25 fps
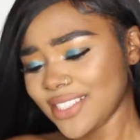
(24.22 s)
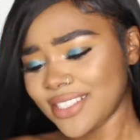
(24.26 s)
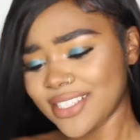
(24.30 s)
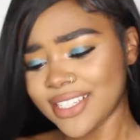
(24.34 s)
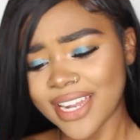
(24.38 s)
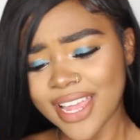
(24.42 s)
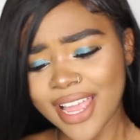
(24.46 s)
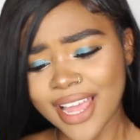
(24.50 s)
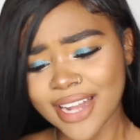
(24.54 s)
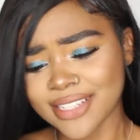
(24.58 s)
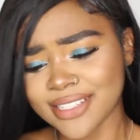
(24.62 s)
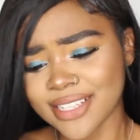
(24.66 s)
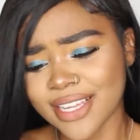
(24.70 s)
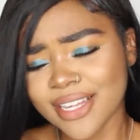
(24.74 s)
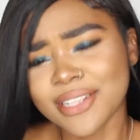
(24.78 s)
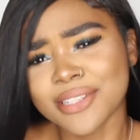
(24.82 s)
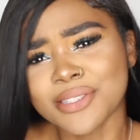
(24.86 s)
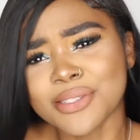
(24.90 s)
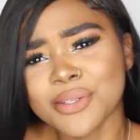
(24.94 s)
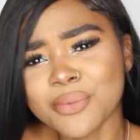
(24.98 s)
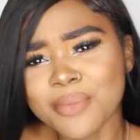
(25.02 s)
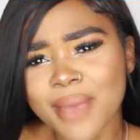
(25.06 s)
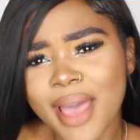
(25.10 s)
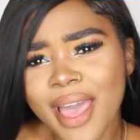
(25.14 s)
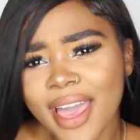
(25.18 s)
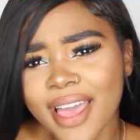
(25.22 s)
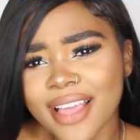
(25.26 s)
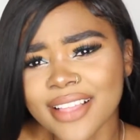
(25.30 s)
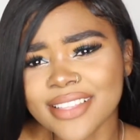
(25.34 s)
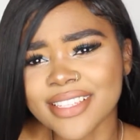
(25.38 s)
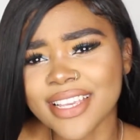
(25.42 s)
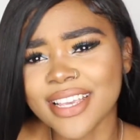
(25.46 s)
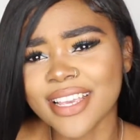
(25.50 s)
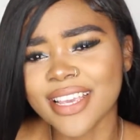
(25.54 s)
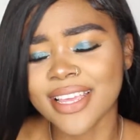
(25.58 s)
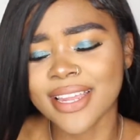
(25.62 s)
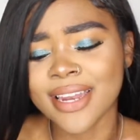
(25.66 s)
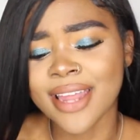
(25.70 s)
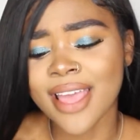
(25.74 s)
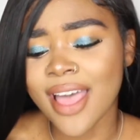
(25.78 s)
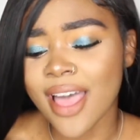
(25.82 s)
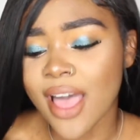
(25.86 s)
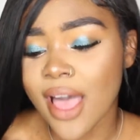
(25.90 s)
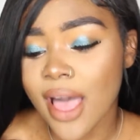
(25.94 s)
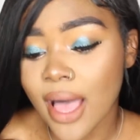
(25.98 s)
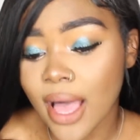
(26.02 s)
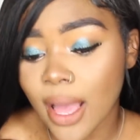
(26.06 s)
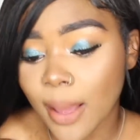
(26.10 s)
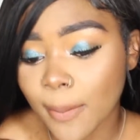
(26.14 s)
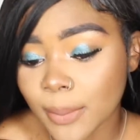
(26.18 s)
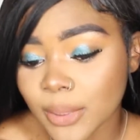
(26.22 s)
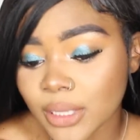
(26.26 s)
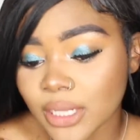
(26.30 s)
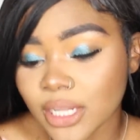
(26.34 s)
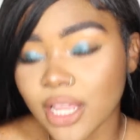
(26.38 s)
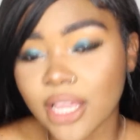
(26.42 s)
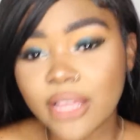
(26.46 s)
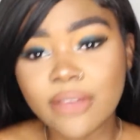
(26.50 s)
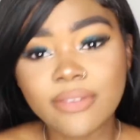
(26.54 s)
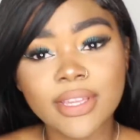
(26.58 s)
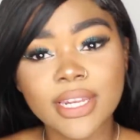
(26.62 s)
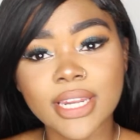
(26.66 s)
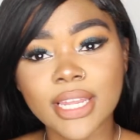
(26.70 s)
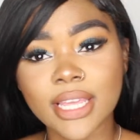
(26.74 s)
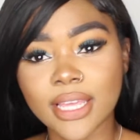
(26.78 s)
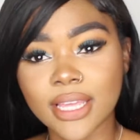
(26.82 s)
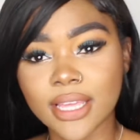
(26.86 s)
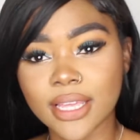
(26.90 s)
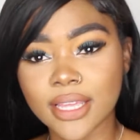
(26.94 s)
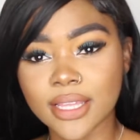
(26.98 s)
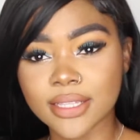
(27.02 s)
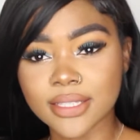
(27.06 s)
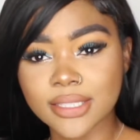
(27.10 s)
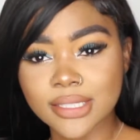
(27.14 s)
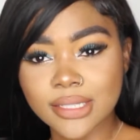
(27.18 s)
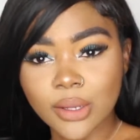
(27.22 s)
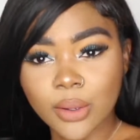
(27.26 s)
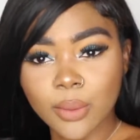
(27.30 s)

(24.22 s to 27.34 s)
today I decided to do matte and I'm loving it.